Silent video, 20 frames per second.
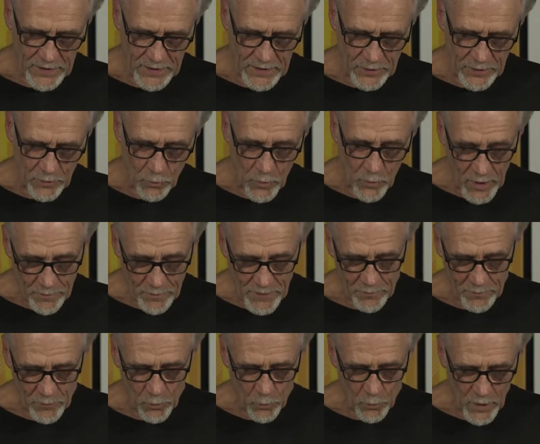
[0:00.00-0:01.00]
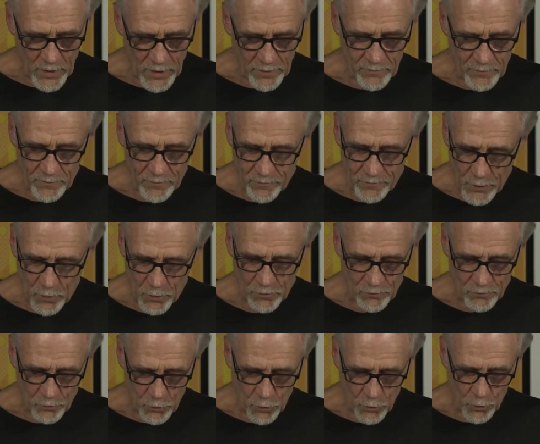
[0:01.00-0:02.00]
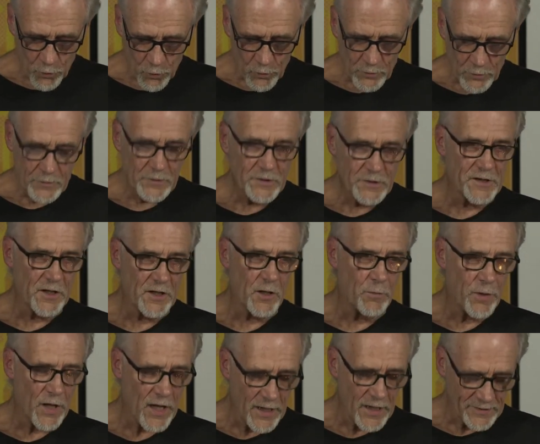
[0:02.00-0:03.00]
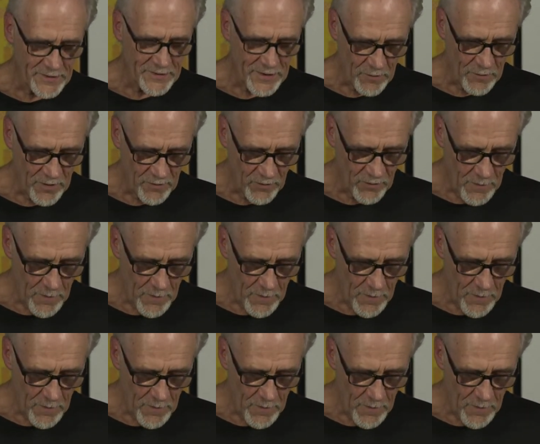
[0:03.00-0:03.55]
The one member, one vote rule still applies, however.